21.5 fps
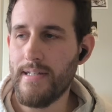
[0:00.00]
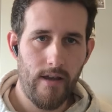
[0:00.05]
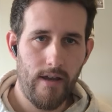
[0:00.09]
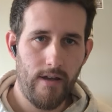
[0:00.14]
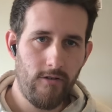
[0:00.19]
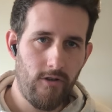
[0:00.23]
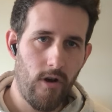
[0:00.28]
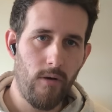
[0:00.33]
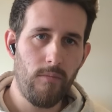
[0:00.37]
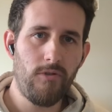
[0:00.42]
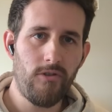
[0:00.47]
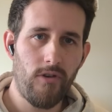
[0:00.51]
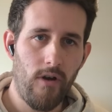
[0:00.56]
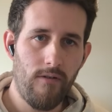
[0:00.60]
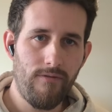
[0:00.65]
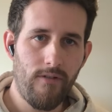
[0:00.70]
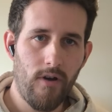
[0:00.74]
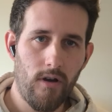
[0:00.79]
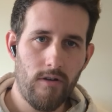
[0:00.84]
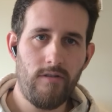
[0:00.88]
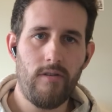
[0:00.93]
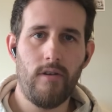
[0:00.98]
In terms
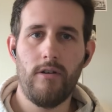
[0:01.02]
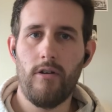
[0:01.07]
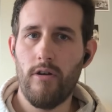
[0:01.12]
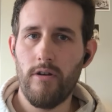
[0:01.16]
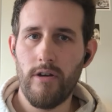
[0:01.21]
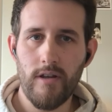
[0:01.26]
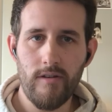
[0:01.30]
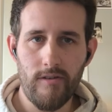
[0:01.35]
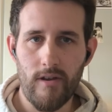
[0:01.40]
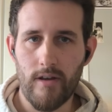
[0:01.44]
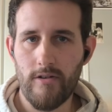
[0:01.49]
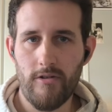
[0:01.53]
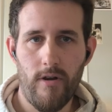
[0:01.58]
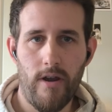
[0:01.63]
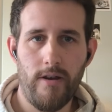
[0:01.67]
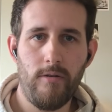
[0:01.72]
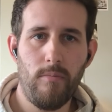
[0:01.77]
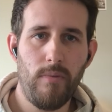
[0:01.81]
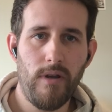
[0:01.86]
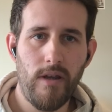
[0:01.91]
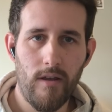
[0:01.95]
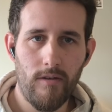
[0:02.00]
of cost and earnings, I try
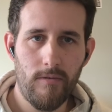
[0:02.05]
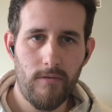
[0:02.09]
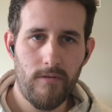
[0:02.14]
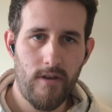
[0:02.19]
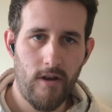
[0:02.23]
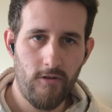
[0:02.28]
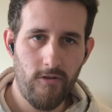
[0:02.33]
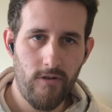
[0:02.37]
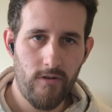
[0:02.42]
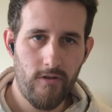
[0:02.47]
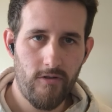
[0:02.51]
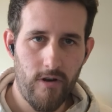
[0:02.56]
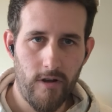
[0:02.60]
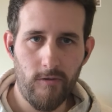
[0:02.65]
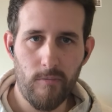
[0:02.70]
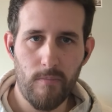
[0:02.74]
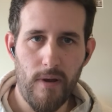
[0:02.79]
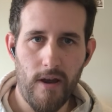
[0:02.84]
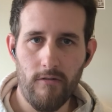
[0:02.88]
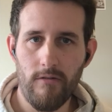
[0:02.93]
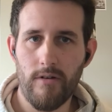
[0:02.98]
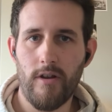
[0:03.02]
to be as
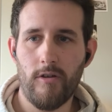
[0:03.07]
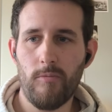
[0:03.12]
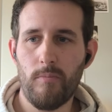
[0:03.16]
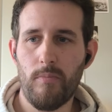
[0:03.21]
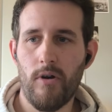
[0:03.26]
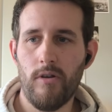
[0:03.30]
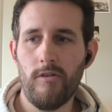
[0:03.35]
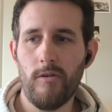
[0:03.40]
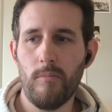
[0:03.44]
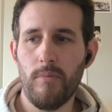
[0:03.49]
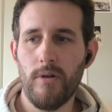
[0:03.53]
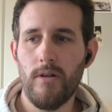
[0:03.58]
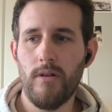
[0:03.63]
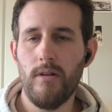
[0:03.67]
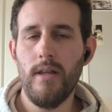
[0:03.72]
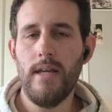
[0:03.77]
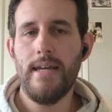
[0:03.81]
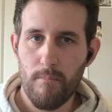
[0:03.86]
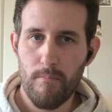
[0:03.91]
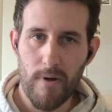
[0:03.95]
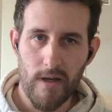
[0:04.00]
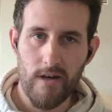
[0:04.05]
transparent as
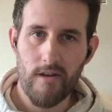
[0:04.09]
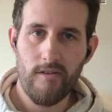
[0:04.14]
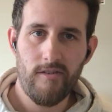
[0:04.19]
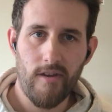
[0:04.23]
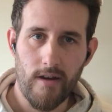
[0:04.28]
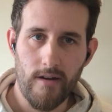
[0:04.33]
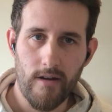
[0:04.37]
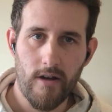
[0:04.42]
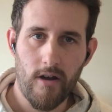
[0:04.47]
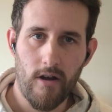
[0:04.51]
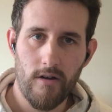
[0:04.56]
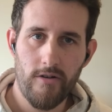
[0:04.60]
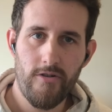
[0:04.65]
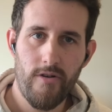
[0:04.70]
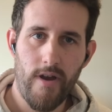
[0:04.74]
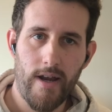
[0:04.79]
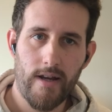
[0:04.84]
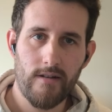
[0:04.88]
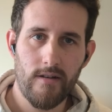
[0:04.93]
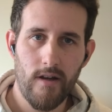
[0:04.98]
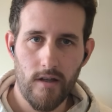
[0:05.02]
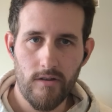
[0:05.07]
possible, but I signed a
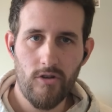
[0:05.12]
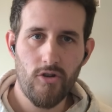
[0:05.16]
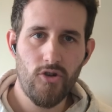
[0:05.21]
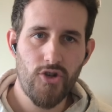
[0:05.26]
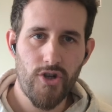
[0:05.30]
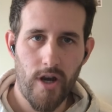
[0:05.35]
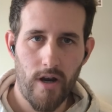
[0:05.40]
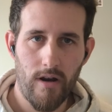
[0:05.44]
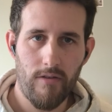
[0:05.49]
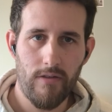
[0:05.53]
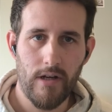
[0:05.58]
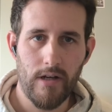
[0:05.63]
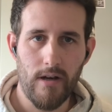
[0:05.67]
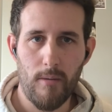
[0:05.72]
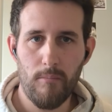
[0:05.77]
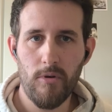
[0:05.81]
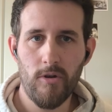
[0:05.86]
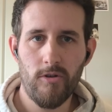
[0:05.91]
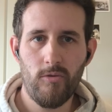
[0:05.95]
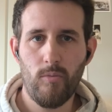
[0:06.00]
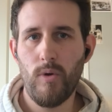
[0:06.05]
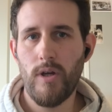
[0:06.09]
contract not to share the
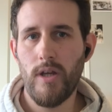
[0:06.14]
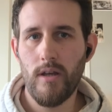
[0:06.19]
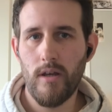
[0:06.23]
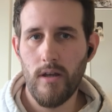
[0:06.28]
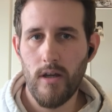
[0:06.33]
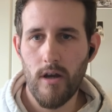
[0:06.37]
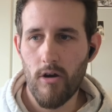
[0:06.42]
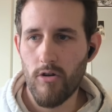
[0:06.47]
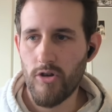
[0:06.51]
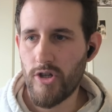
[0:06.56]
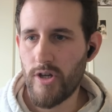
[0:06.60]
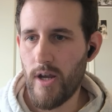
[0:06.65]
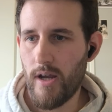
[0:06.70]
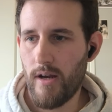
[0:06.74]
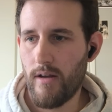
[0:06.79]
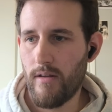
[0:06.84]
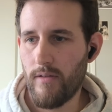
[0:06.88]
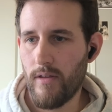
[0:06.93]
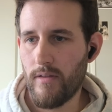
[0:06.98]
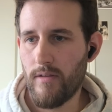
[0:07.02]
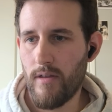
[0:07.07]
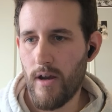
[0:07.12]
numbers we
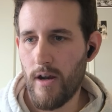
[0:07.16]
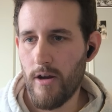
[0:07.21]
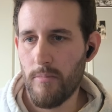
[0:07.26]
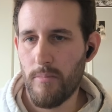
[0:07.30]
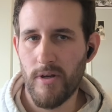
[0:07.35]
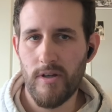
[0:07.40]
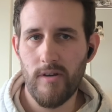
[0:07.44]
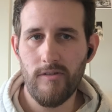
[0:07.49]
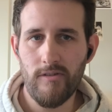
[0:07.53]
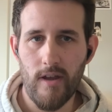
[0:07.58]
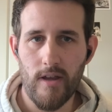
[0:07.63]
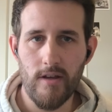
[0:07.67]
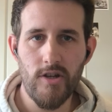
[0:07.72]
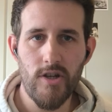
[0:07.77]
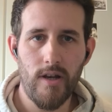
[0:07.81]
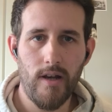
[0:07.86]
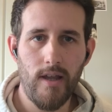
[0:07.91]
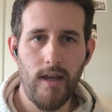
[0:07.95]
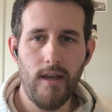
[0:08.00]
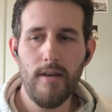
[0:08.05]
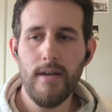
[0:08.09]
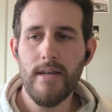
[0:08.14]
negotiated in there. But
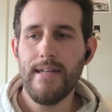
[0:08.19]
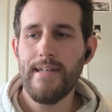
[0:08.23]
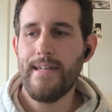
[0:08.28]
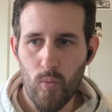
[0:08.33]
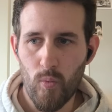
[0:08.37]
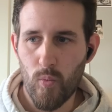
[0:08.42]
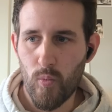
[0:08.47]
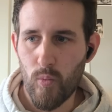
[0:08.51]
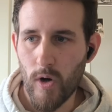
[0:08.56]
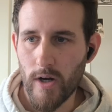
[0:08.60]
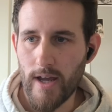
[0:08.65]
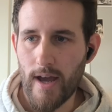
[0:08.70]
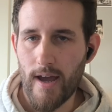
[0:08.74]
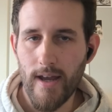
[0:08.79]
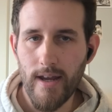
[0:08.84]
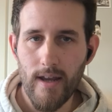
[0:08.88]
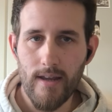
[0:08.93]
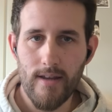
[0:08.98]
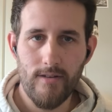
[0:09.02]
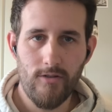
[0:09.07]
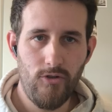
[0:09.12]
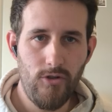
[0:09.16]
essentially, what
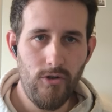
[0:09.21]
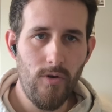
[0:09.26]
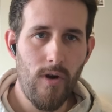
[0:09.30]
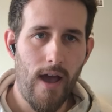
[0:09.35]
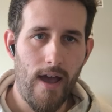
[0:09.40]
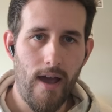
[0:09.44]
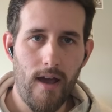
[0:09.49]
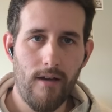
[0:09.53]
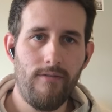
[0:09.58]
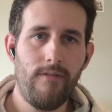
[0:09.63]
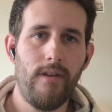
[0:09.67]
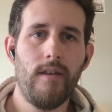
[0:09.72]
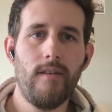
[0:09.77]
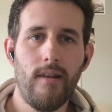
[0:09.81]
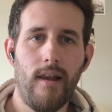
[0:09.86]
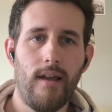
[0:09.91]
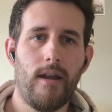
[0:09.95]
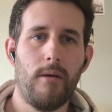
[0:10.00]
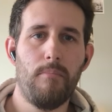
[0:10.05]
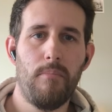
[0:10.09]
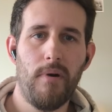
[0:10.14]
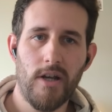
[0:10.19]
I do have is
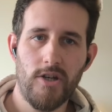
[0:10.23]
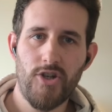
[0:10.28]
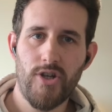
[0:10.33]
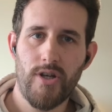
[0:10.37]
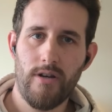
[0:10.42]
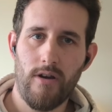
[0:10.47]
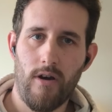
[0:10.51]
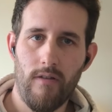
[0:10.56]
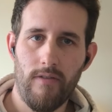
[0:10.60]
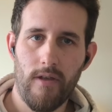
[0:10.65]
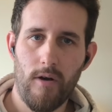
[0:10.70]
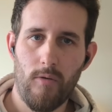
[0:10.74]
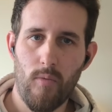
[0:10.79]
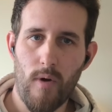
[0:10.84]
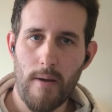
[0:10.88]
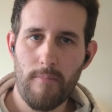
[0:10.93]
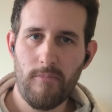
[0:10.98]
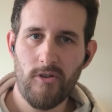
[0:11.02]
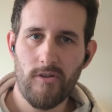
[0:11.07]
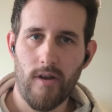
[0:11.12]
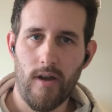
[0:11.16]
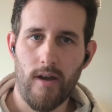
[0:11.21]
like a budget on the
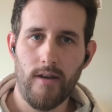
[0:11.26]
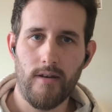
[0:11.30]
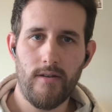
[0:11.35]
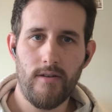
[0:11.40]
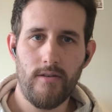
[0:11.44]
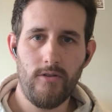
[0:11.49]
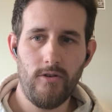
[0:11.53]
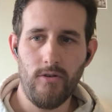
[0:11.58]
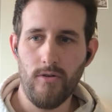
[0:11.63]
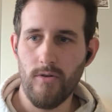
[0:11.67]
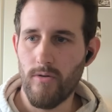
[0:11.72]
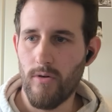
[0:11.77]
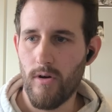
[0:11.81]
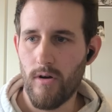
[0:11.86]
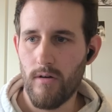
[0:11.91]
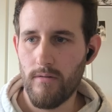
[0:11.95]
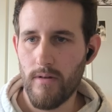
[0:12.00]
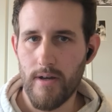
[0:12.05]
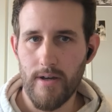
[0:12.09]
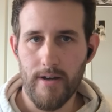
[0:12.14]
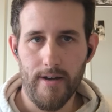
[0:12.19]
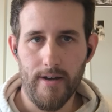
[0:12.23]
website
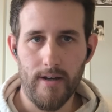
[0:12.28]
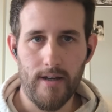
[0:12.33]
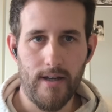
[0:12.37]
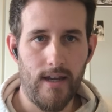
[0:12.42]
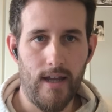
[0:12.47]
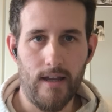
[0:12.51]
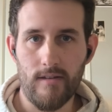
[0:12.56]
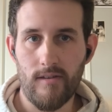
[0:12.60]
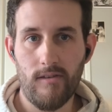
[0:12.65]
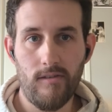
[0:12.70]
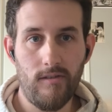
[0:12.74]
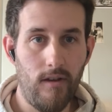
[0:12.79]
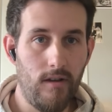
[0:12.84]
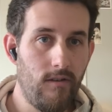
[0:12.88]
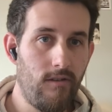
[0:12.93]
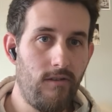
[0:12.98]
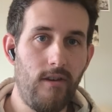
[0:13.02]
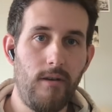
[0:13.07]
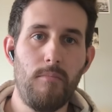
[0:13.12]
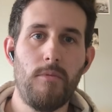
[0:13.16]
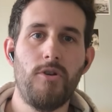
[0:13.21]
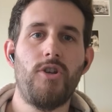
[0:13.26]
to get
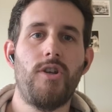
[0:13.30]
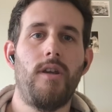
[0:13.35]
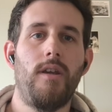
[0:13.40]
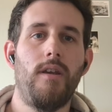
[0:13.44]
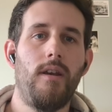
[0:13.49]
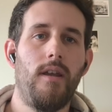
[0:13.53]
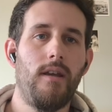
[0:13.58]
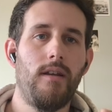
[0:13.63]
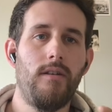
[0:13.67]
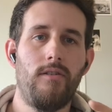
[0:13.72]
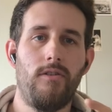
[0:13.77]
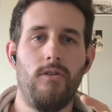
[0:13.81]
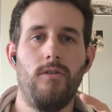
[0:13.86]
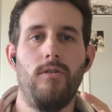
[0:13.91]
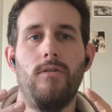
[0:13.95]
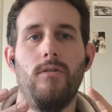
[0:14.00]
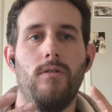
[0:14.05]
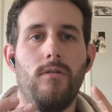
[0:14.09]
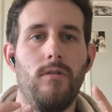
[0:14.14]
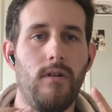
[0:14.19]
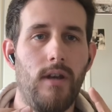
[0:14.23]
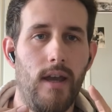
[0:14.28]
CNC machining,
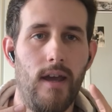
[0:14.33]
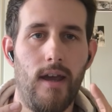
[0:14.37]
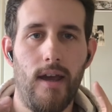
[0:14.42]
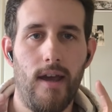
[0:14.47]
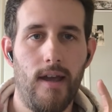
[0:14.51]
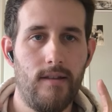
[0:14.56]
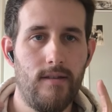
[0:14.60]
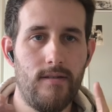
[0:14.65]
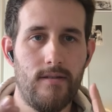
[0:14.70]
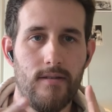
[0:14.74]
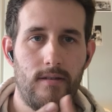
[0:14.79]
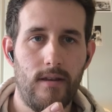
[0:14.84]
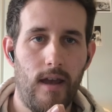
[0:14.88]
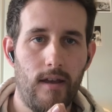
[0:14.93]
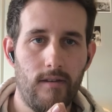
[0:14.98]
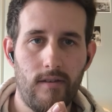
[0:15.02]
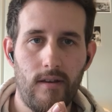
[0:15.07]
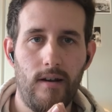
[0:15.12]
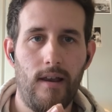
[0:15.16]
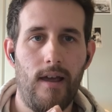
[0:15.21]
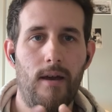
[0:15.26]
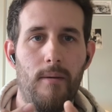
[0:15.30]
to get
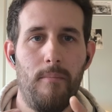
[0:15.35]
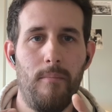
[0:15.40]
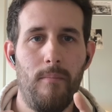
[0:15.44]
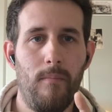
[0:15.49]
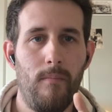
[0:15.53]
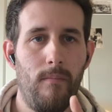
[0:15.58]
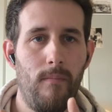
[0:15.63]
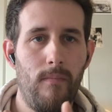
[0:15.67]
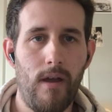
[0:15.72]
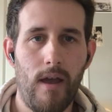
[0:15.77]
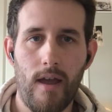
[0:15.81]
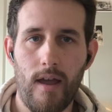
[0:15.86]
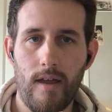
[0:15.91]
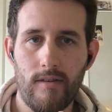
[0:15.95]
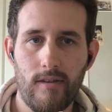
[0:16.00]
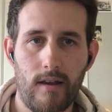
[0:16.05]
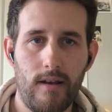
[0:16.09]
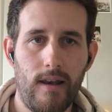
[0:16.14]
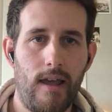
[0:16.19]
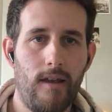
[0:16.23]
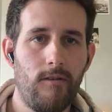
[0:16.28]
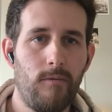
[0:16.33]
SLM,
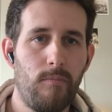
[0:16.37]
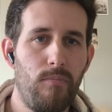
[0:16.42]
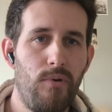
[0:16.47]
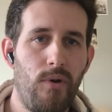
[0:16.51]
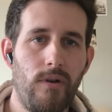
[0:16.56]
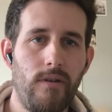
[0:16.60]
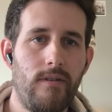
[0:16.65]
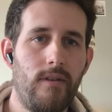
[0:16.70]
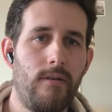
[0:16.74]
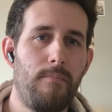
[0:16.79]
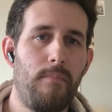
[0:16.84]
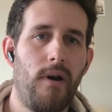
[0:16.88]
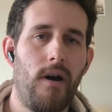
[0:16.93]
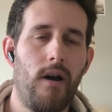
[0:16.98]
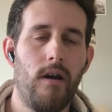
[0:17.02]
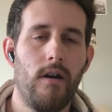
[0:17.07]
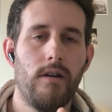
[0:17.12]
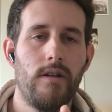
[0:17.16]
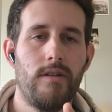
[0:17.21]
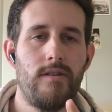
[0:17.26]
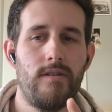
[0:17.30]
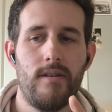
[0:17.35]
SLS printed
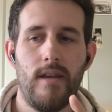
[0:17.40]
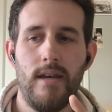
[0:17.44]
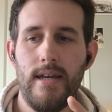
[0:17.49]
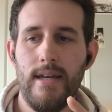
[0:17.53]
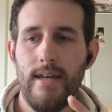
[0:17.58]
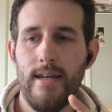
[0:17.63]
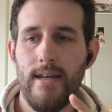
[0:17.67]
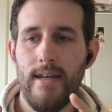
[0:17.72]
parts,